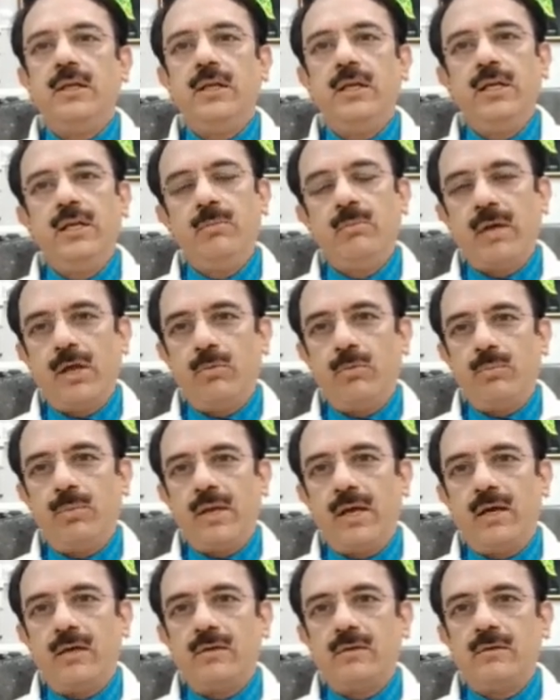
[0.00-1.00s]
in
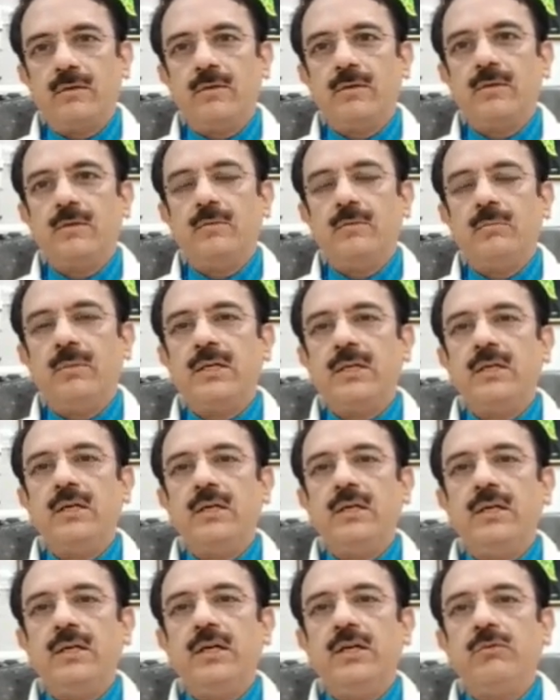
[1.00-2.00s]
myopia. But
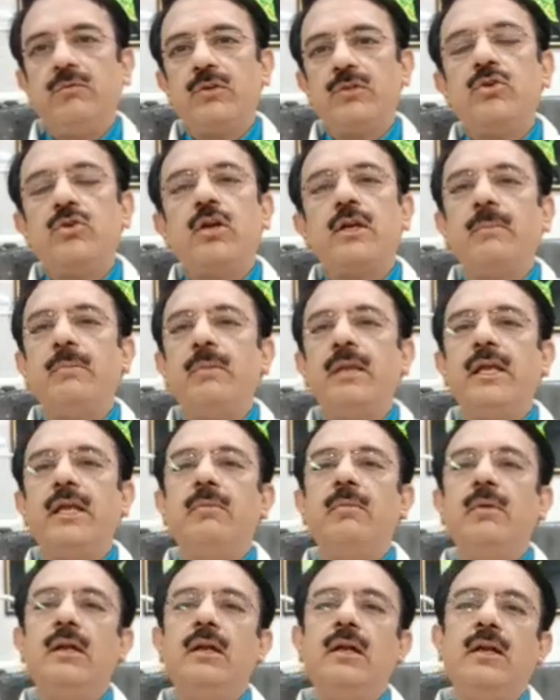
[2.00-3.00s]
it was not
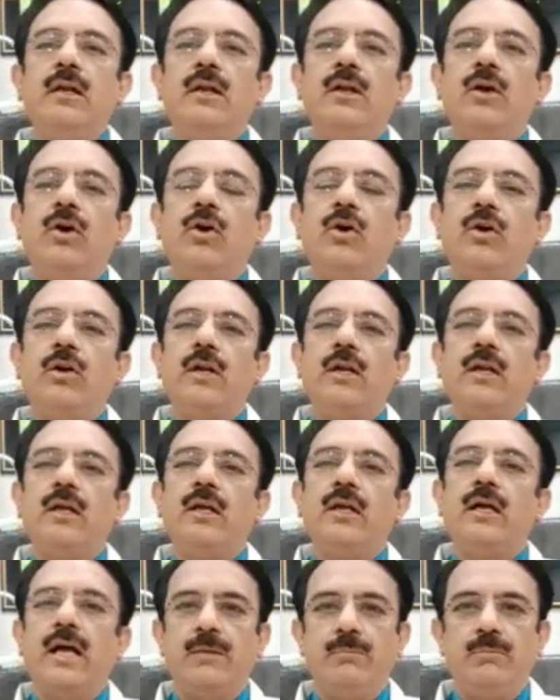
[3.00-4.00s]
applicable on
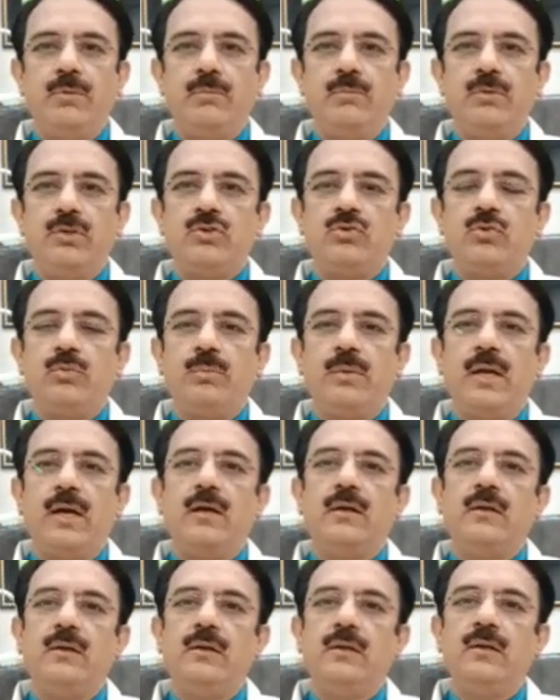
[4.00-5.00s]

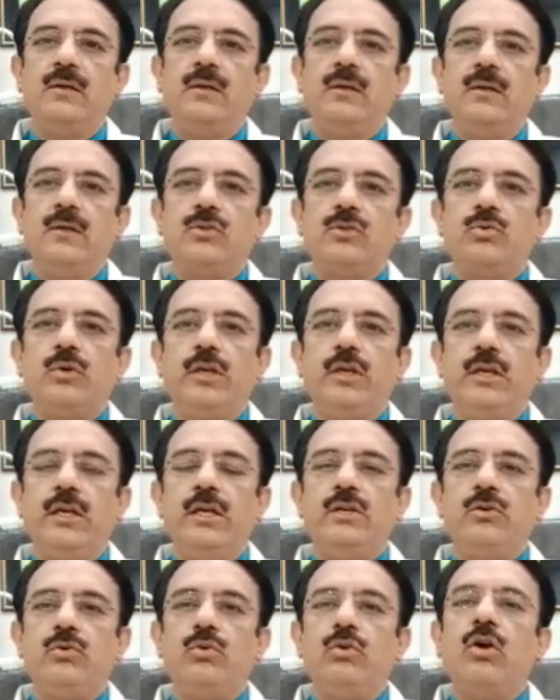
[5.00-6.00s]
hypermetropia, so
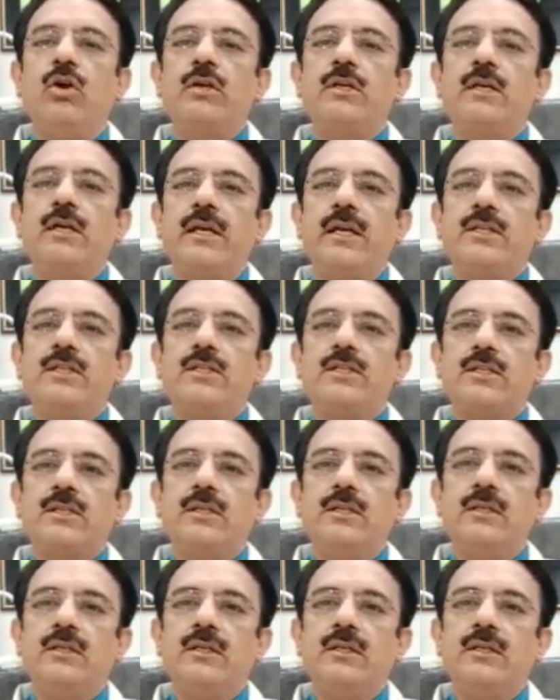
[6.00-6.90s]
it could not correct